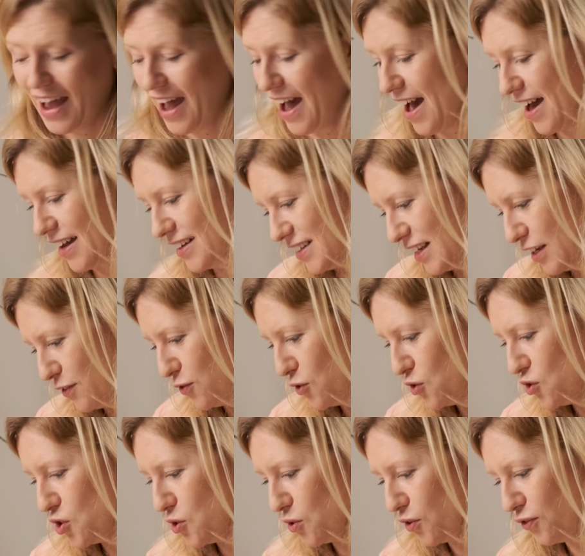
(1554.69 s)
and if
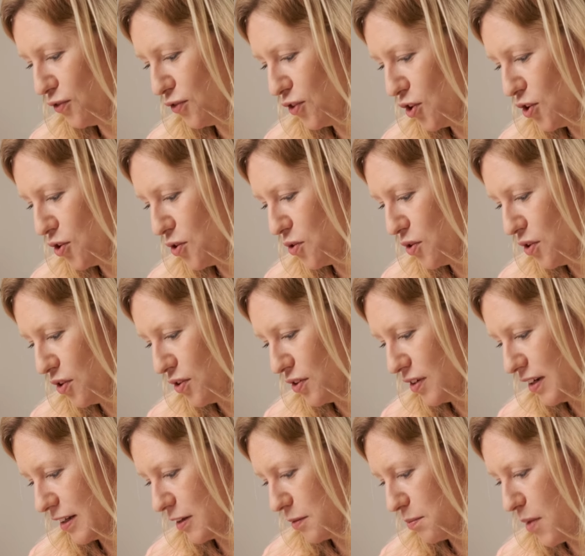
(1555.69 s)
you do a few
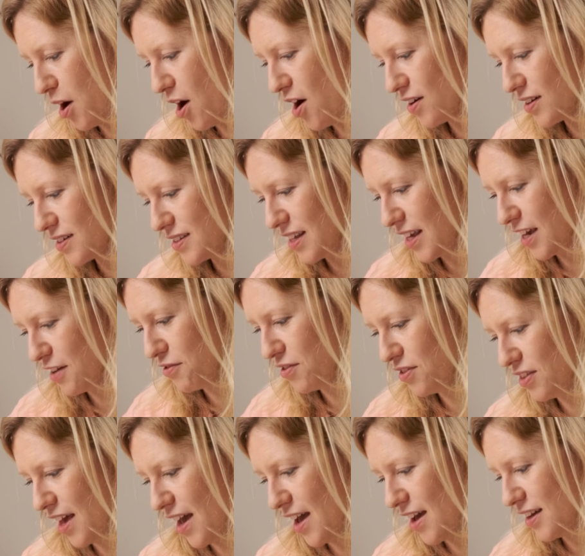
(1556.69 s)
little marks here
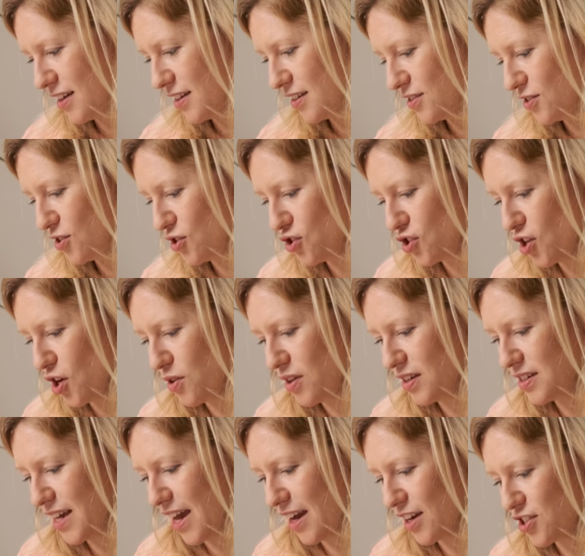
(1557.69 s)
and there to show
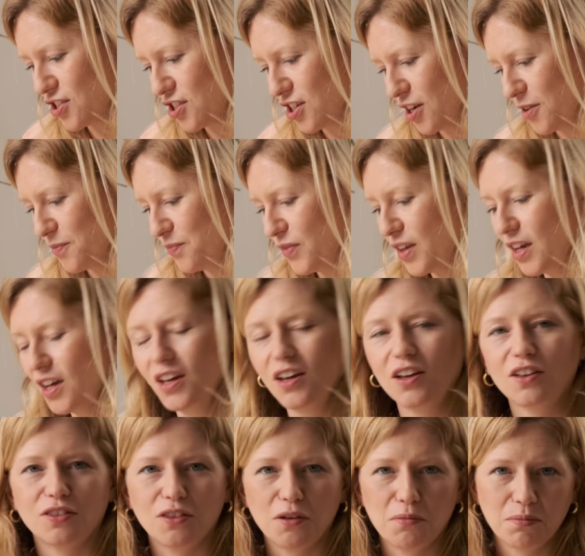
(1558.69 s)
the texture,
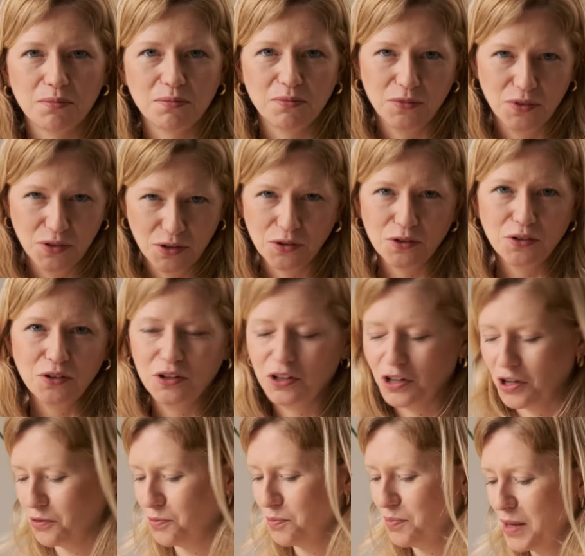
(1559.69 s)
then you, you
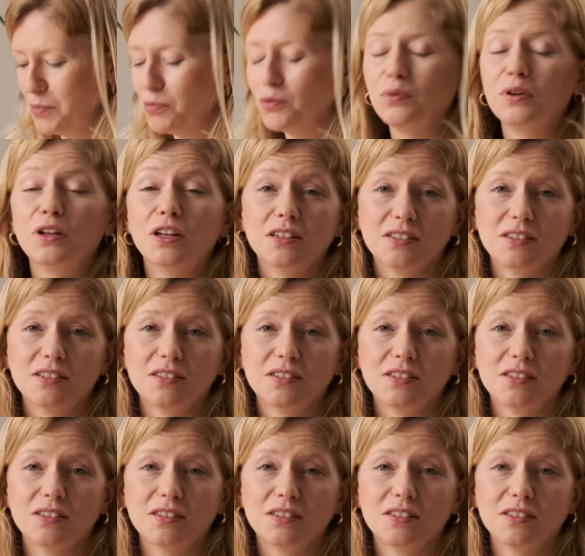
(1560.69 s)
know, people will